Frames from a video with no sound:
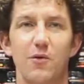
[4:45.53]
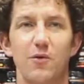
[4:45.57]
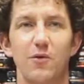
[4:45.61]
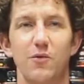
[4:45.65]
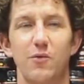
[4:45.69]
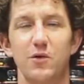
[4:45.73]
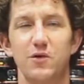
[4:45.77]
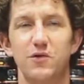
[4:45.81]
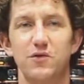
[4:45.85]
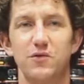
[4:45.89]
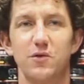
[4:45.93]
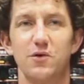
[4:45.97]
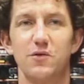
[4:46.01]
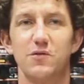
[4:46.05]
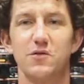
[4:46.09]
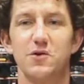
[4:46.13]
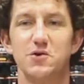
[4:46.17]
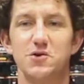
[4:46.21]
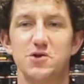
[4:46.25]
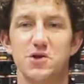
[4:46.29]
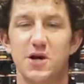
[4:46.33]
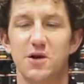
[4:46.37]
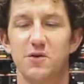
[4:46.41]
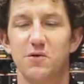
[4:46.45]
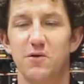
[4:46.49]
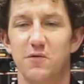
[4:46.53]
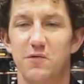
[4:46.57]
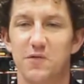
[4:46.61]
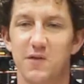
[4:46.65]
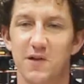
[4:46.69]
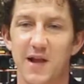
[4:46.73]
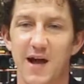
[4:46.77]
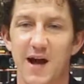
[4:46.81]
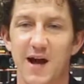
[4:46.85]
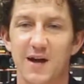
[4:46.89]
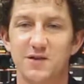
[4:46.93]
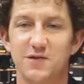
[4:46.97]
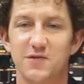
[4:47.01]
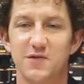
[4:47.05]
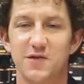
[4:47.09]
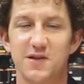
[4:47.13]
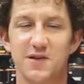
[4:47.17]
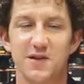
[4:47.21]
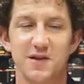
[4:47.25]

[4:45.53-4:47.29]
or what's sort of your general philosophy